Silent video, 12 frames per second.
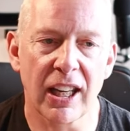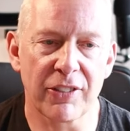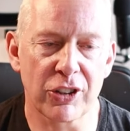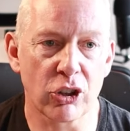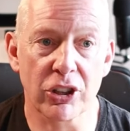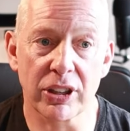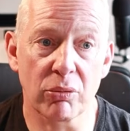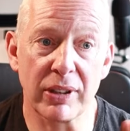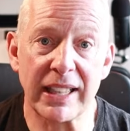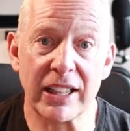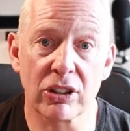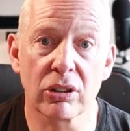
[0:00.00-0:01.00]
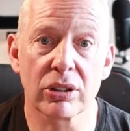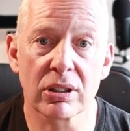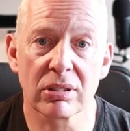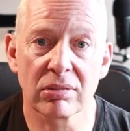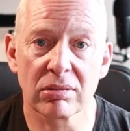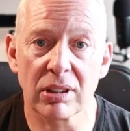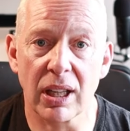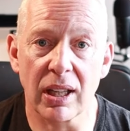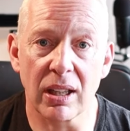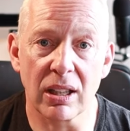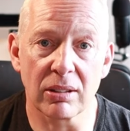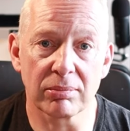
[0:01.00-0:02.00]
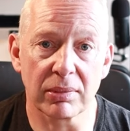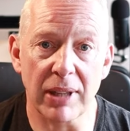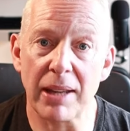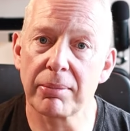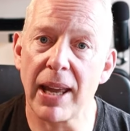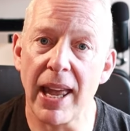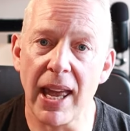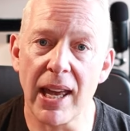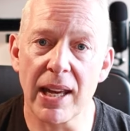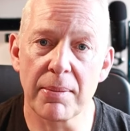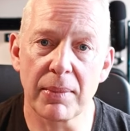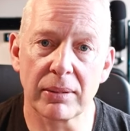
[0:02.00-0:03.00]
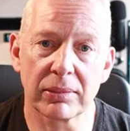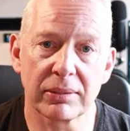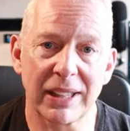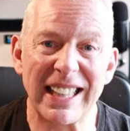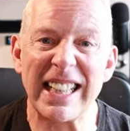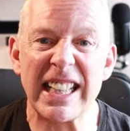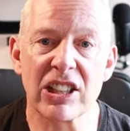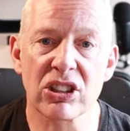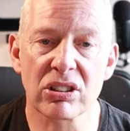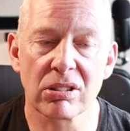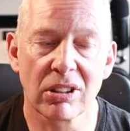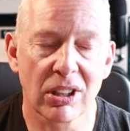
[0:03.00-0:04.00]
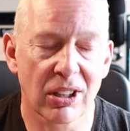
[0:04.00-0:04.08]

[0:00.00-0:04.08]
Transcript: If you look at the really good um, um, elites